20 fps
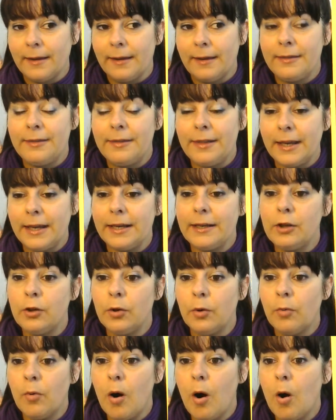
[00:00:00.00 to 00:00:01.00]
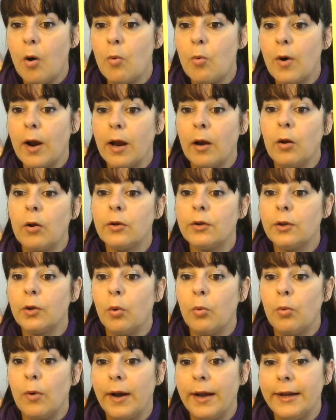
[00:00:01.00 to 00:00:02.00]
then you are well on
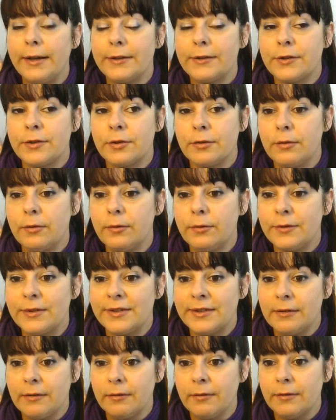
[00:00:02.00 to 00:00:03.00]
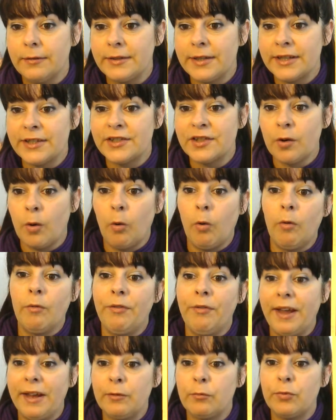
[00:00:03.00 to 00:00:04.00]
your way to dissolve
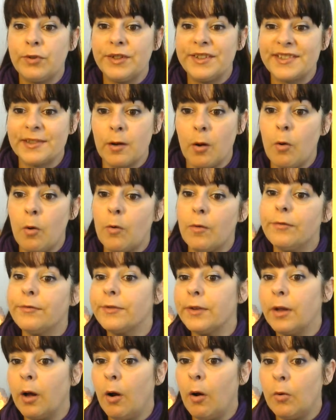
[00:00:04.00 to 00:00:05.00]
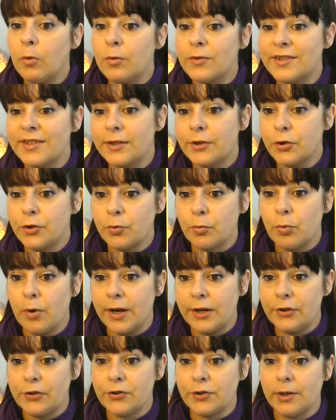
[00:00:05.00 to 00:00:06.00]
and resolve the whole
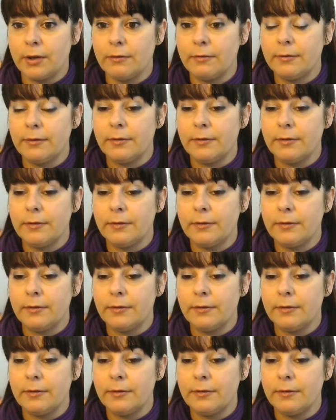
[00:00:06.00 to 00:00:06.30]
situation.